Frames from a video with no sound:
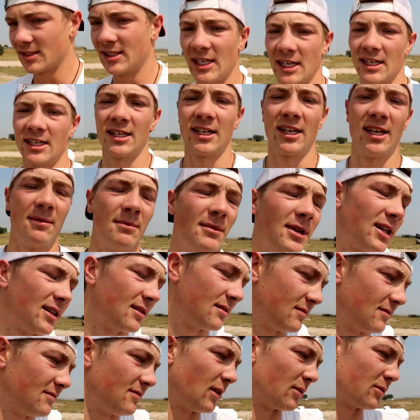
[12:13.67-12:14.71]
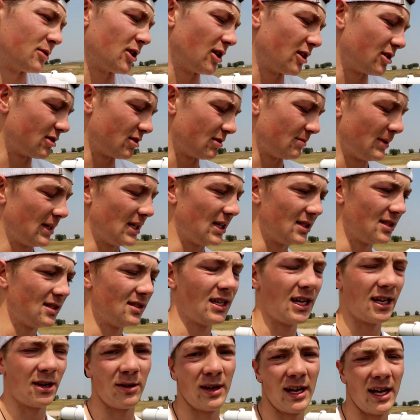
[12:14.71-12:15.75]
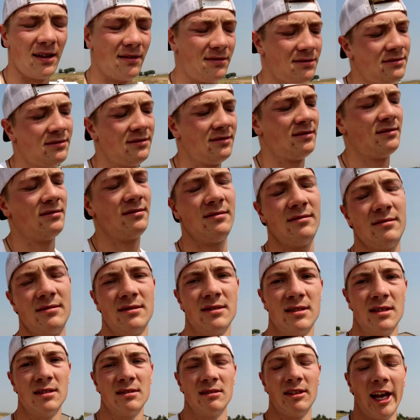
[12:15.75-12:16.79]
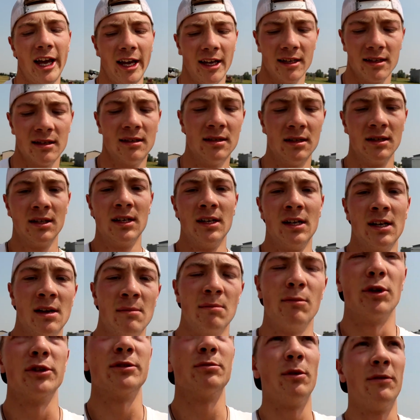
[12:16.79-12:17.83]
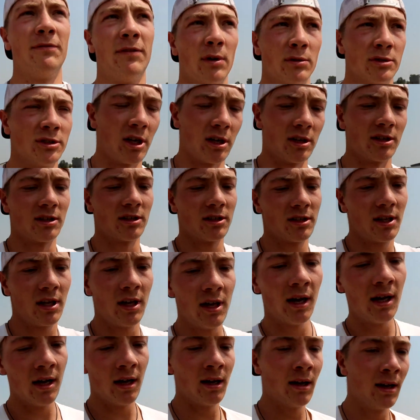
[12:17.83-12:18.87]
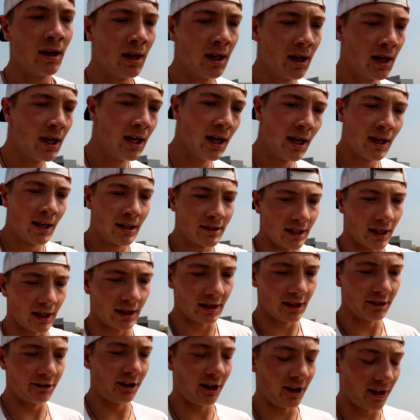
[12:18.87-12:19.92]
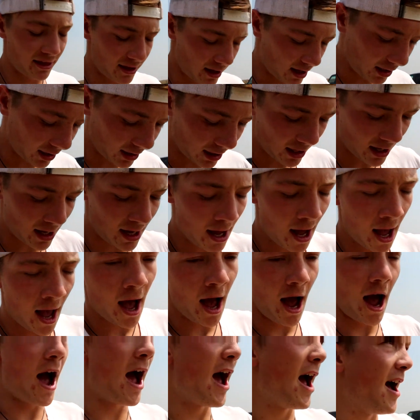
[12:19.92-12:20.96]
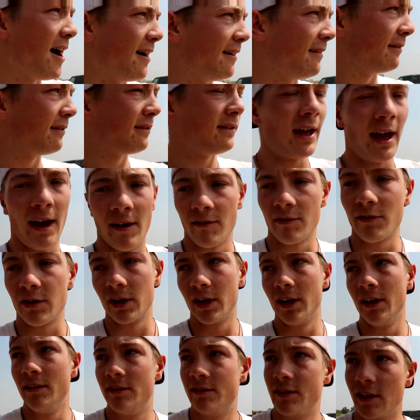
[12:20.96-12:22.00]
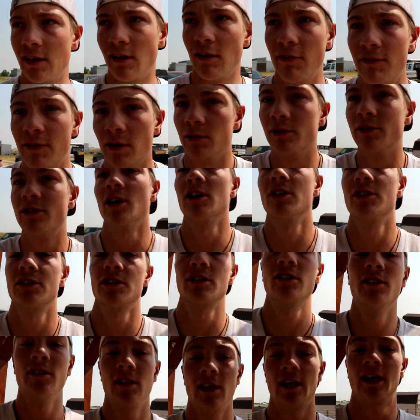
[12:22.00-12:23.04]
inside and get my phone charger because I don't have, like, multiple phone chargers. Because I literally think I have every single phone charger